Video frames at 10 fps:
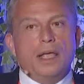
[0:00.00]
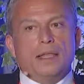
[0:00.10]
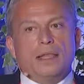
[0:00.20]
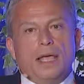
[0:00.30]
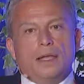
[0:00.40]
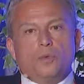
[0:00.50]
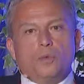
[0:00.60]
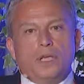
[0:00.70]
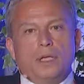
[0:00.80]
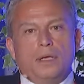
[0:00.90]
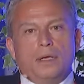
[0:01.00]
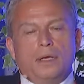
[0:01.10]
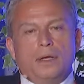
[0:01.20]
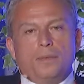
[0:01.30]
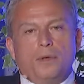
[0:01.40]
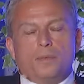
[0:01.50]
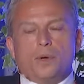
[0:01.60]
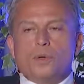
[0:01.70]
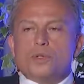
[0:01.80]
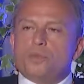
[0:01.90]
that we
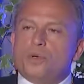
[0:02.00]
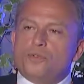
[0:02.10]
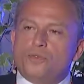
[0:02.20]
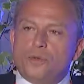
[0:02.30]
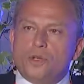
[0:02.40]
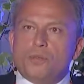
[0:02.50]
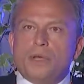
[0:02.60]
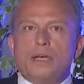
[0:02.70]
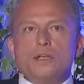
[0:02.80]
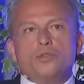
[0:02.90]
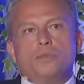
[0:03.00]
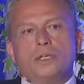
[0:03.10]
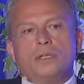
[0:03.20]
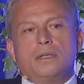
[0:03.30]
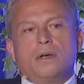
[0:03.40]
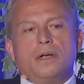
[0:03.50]
approach portfolio management,